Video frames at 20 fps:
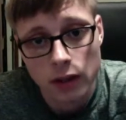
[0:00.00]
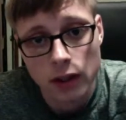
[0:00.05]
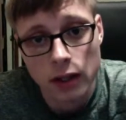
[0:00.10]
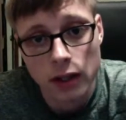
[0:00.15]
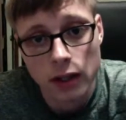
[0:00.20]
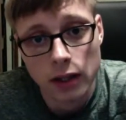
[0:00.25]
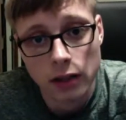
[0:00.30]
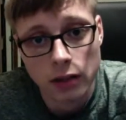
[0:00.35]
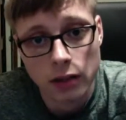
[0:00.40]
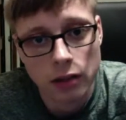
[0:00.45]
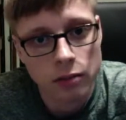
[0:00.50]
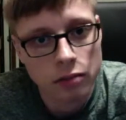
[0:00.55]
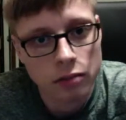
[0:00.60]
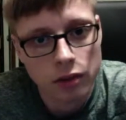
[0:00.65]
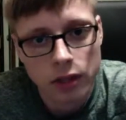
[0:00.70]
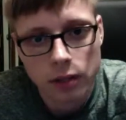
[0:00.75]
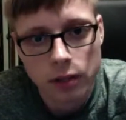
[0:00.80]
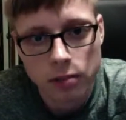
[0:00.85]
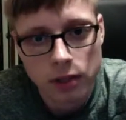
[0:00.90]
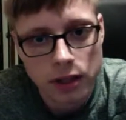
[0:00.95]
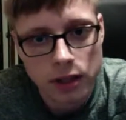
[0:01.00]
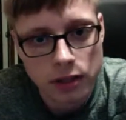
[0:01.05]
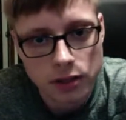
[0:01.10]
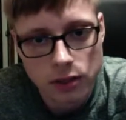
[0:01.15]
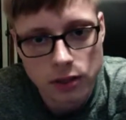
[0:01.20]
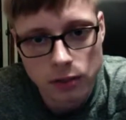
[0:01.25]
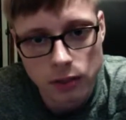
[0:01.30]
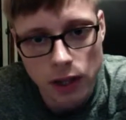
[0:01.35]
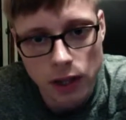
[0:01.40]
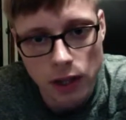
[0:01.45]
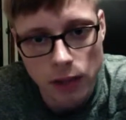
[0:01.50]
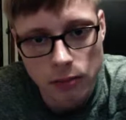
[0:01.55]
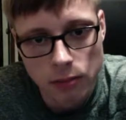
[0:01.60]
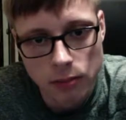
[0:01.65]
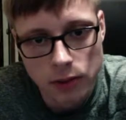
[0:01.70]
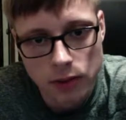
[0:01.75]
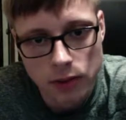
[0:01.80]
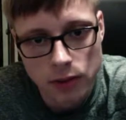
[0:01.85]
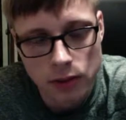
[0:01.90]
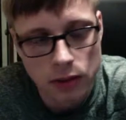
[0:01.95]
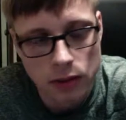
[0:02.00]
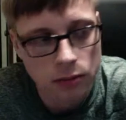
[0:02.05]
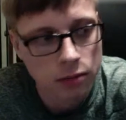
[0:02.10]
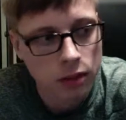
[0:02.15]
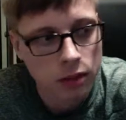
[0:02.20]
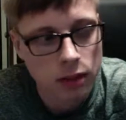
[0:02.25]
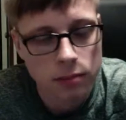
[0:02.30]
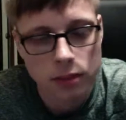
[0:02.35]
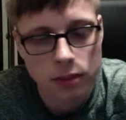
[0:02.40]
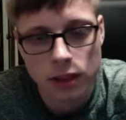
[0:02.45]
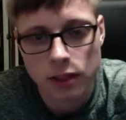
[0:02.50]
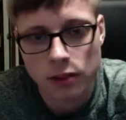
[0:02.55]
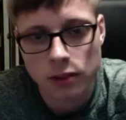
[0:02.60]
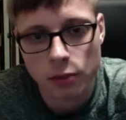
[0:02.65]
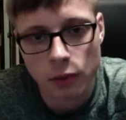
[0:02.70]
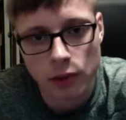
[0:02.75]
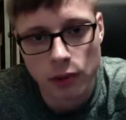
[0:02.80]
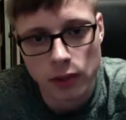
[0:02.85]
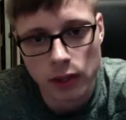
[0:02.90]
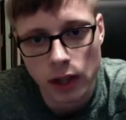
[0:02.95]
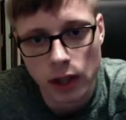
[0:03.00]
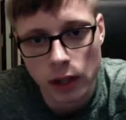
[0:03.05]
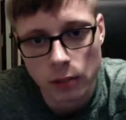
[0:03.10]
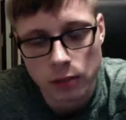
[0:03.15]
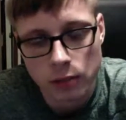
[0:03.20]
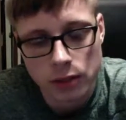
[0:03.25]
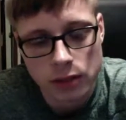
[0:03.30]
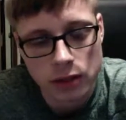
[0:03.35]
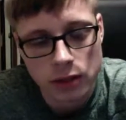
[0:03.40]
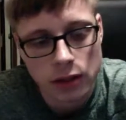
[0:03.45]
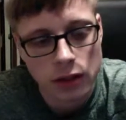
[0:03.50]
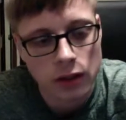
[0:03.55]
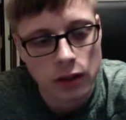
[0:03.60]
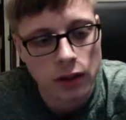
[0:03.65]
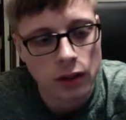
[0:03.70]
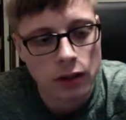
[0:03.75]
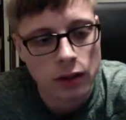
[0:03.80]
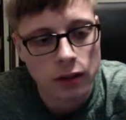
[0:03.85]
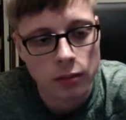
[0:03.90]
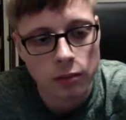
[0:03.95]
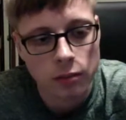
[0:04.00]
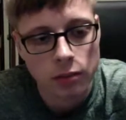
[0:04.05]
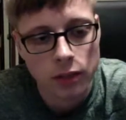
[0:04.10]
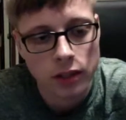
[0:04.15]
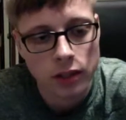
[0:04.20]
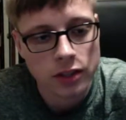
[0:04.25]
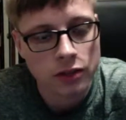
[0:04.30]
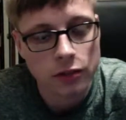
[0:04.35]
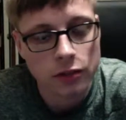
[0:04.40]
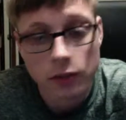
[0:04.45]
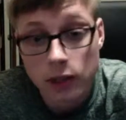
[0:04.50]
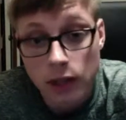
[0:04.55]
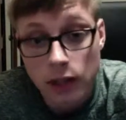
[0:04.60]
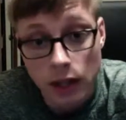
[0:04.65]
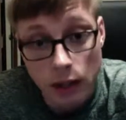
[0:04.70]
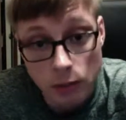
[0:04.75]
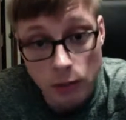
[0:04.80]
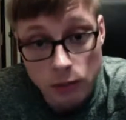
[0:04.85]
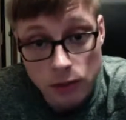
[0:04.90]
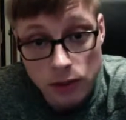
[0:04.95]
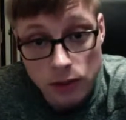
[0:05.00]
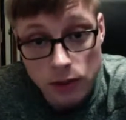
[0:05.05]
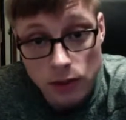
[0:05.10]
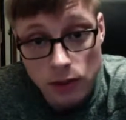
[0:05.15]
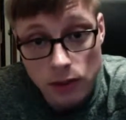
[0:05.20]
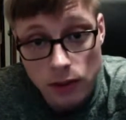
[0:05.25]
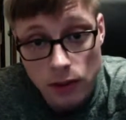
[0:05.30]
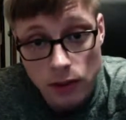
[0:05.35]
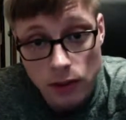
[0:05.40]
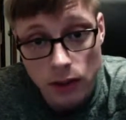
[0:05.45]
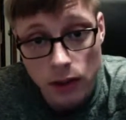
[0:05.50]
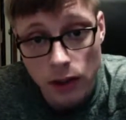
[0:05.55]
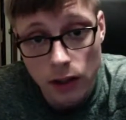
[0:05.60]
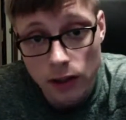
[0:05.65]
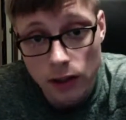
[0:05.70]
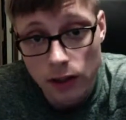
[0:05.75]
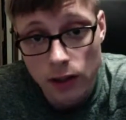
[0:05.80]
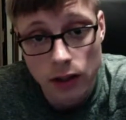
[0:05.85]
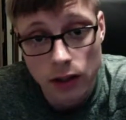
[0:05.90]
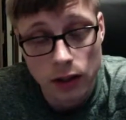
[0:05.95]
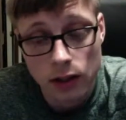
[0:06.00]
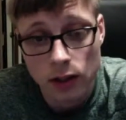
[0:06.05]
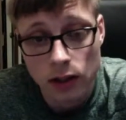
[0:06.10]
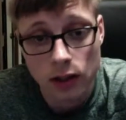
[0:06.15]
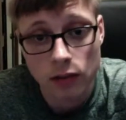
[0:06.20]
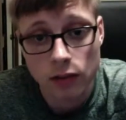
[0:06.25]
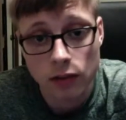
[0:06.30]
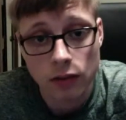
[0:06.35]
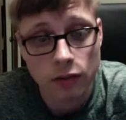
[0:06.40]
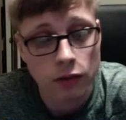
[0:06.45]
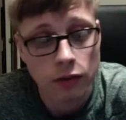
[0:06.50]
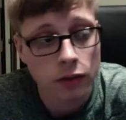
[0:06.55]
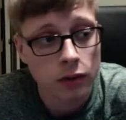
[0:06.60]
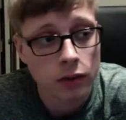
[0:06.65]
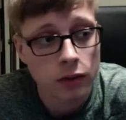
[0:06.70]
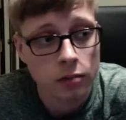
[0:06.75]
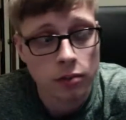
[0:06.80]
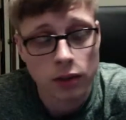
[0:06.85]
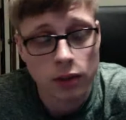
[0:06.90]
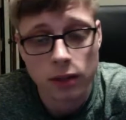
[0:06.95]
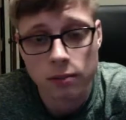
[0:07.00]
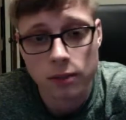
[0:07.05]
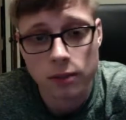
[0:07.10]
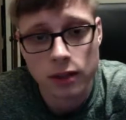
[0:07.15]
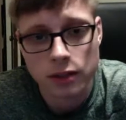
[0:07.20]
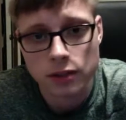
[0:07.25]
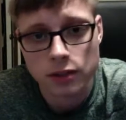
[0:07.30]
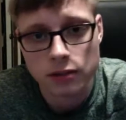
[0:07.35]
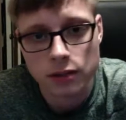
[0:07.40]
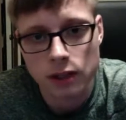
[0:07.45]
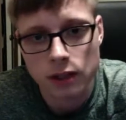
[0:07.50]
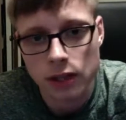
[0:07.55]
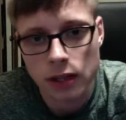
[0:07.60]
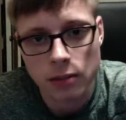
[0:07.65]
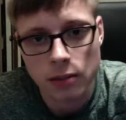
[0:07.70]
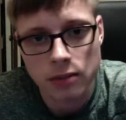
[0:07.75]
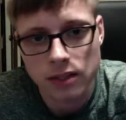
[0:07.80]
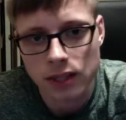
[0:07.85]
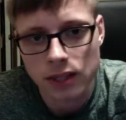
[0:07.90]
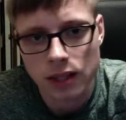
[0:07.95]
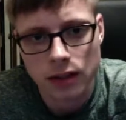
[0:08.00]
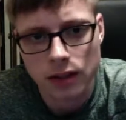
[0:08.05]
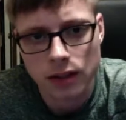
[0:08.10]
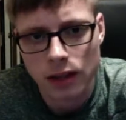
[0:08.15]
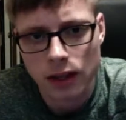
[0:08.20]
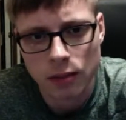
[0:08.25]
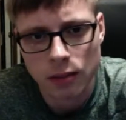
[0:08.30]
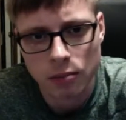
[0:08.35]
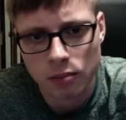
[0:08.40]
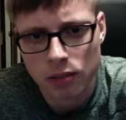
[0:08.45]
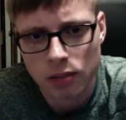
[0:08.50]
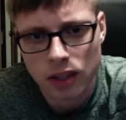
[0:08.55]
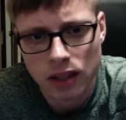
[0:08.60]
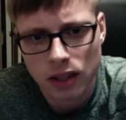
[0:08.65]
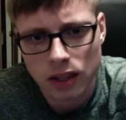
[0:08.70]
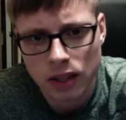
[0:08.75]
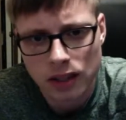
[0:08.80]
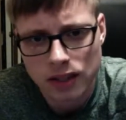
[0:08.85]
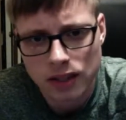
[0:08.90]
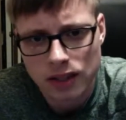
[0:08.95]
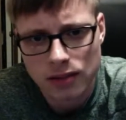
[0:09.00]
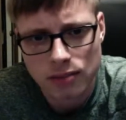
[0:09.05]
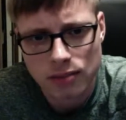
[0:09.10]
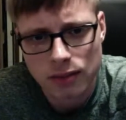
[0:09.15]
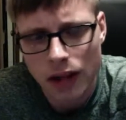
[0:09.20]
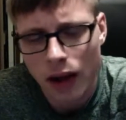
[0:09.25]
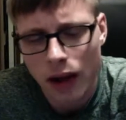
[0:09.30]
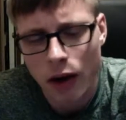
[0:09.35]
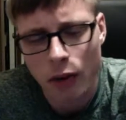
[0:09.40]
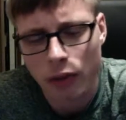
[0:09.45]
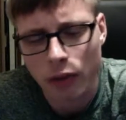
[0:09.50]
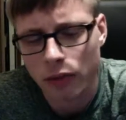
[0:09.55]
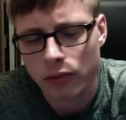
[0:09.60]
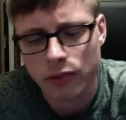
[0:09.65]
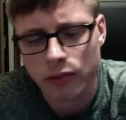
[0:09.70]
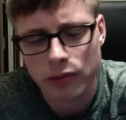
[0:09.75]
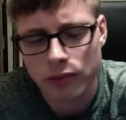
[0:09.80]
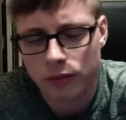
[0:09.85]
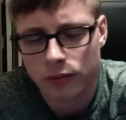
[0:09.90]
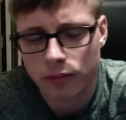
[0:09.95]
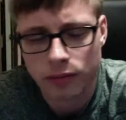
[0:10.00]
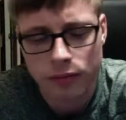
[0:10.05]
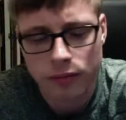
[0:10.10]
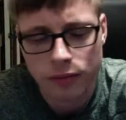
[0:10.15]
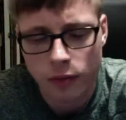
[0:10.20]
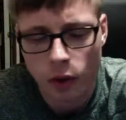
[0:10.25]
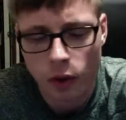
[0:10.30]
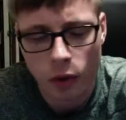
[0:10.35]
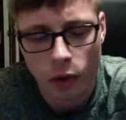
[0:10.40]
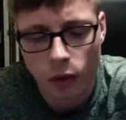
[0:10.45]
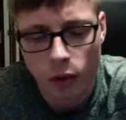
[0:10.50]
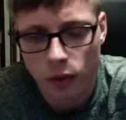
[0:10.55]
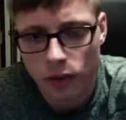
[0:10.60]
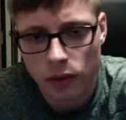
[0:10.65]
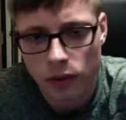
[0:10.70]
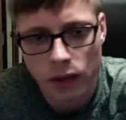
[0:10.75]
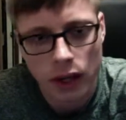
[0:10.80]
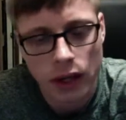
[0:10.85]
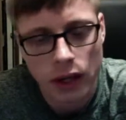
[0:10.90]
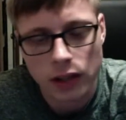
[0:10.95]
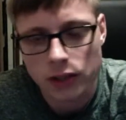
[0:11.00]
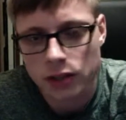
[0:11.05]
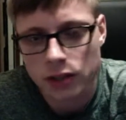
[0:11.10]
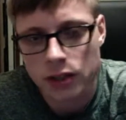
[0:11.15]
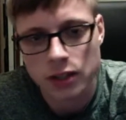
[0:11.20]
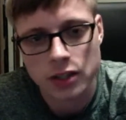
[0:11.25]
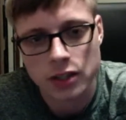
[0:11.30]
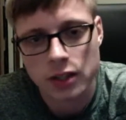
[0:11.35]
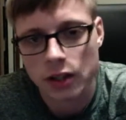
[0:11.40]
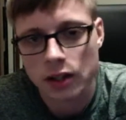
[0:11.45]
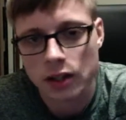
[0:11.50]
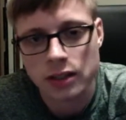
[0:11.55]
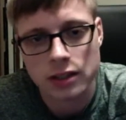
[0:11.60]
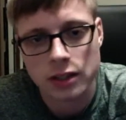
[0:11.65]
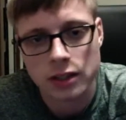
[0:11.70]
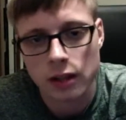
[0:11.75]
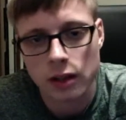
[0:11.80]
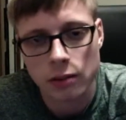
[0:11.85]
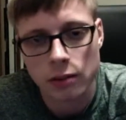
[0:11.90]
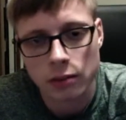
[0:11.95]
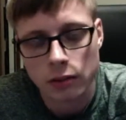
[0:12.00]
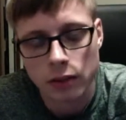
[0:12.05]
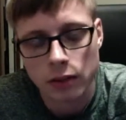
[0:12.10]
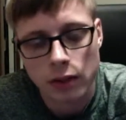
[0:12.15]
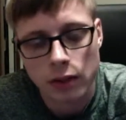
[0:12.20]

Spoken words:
It couldn't play PS2 games, couldn't play PS1 games, PS3 games. And then even if you could play PS3 games, that PS Now whole thing, it's terrible.